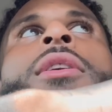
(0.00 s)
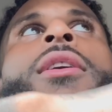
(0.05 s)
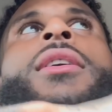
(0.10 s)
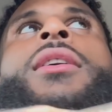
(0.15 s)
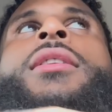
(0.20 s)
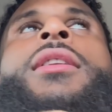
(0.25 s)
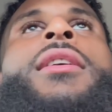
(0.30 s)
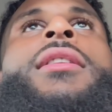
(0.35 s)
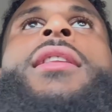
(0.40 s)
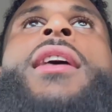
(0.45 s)
the,
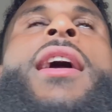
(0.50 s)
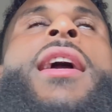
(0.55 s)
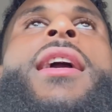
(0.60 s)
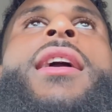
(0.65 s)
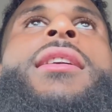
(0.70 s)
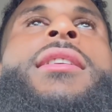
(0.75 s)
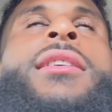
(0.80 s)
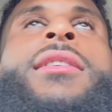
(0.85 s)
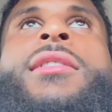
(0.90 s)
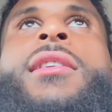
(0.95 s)
the thing
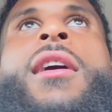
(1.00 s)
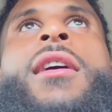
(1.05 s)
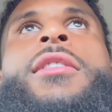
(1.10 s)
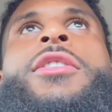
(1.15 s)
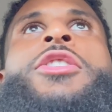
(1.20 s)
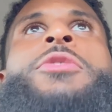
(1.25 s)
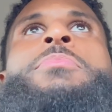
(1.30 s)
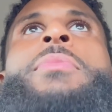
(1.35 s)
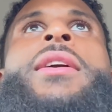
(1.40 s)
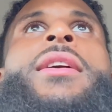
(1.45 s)
and just start
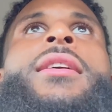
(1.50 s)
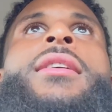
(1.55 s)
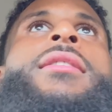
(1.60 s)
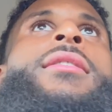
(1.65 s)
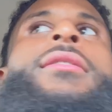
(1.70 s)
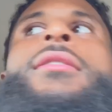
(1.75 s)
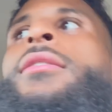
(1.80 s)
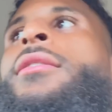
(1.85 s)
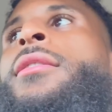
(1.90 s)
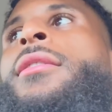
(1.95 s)

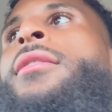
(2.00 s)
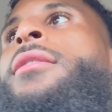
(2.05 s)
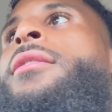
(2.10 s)
speaking